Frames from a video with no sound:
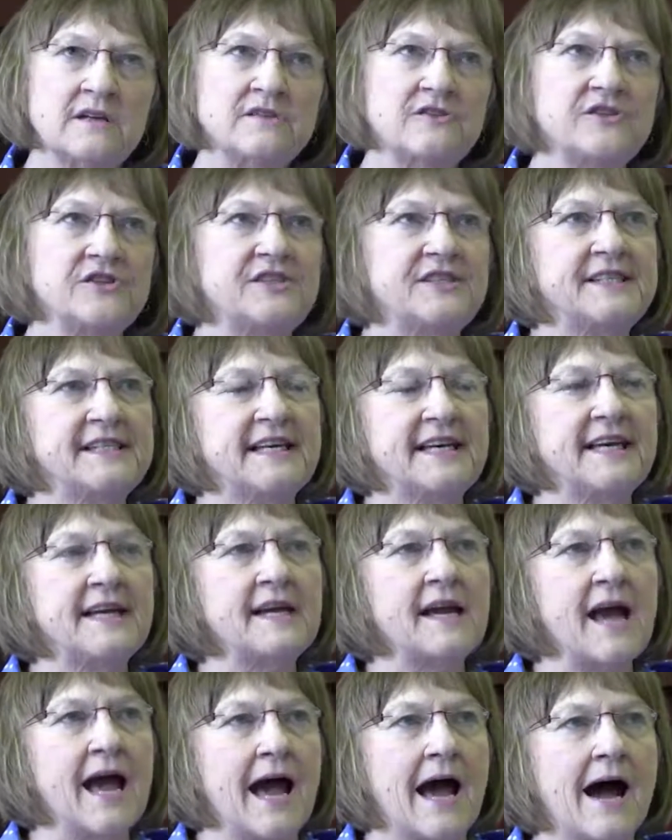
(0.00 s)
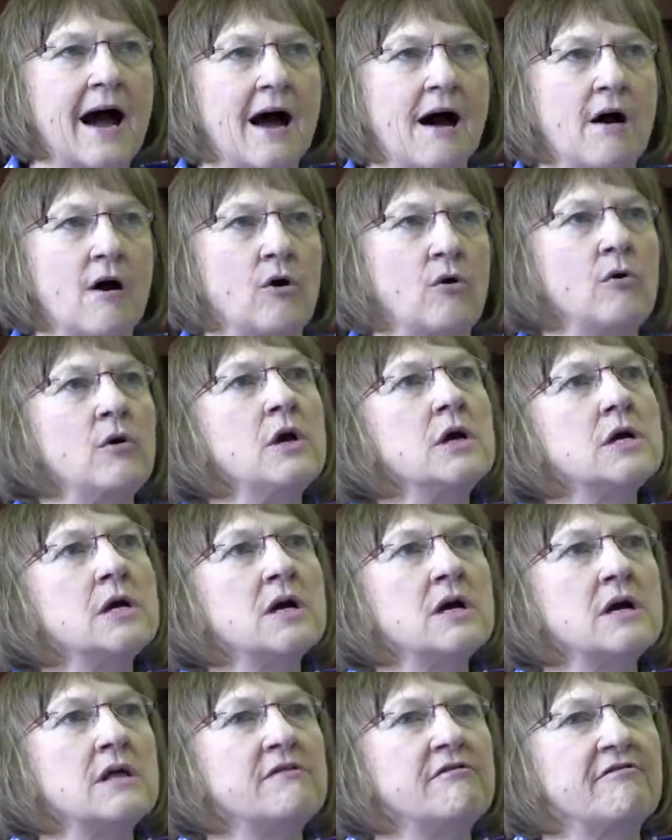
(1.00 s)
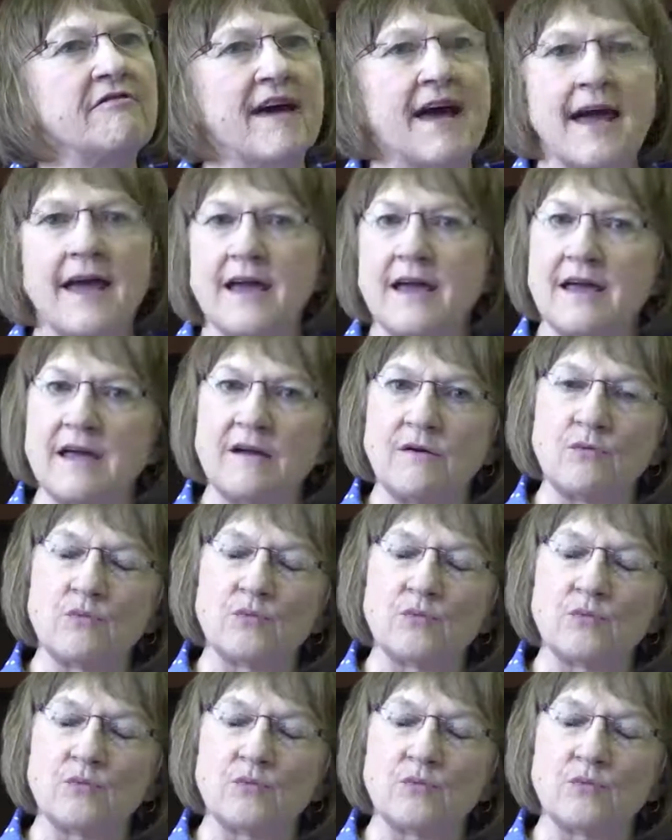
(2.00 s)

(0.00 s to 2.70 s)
to see how they